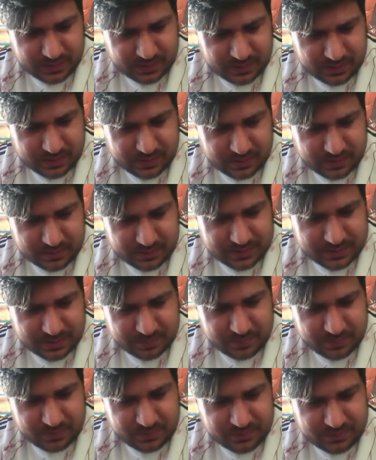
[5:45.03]
Now
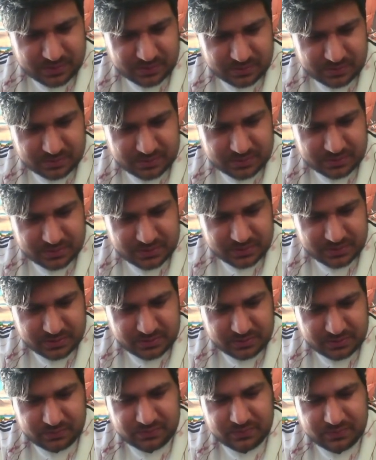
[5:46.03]
moving on
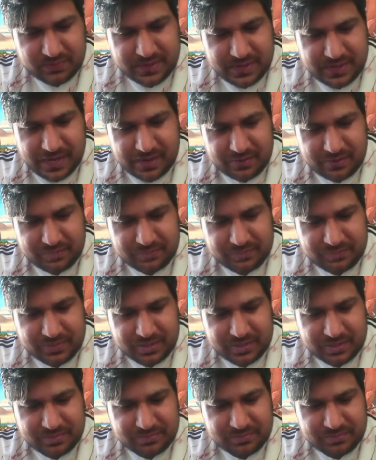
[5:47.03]
to 3 out of
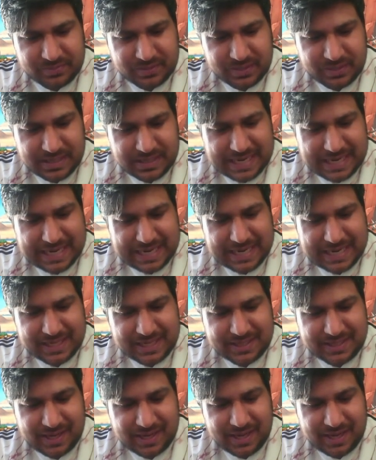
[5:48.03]
5,
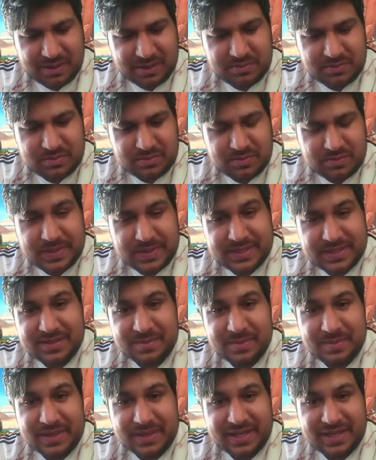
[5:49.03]
and I will be
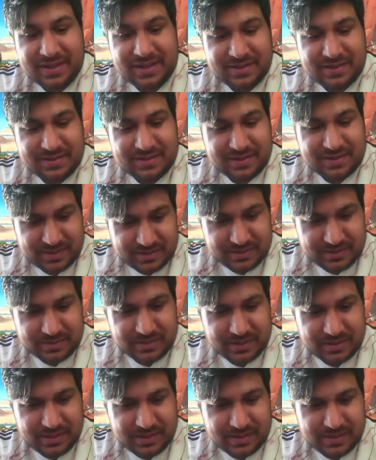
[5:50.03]
summoning her,
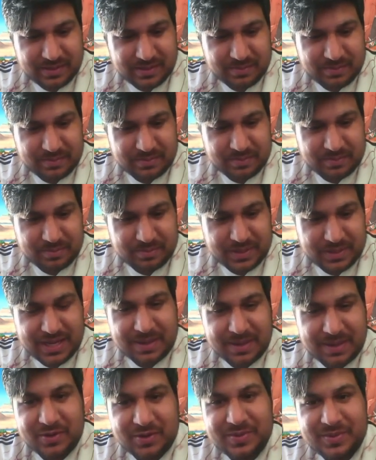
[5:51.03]
but
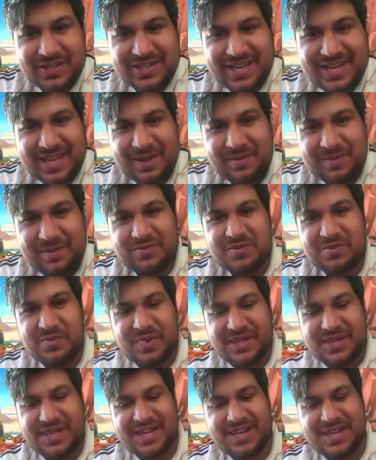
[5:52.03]
I'm only going to aim for
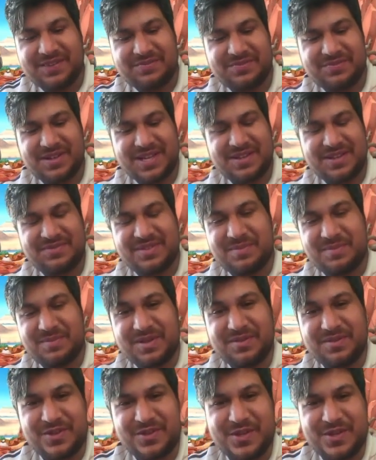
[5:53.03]
1 out of 5.
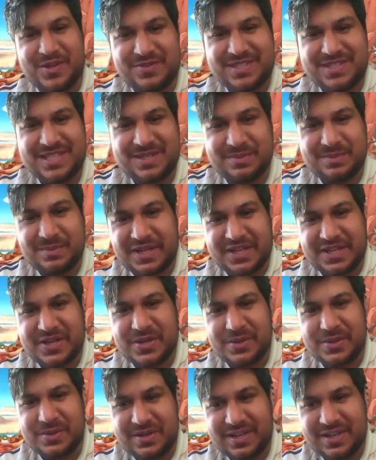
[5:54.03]
If you've seen my
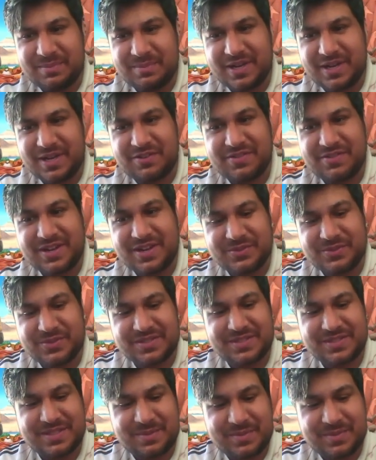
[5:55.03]
Koga and my
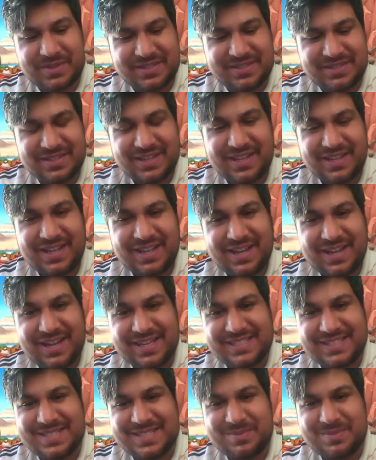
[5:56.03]
Groundon summons,
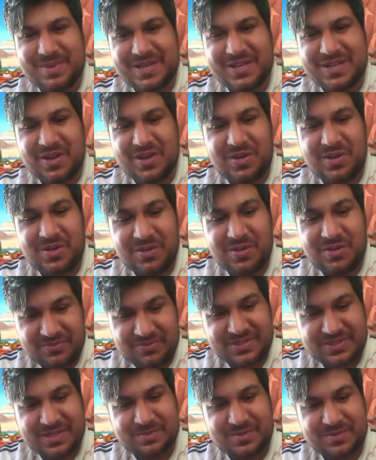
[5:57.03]
I did spend a lot of
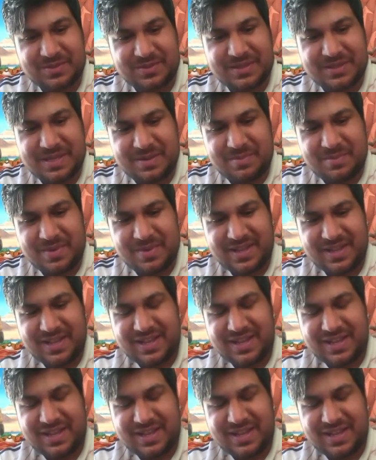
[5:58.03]
gems on them.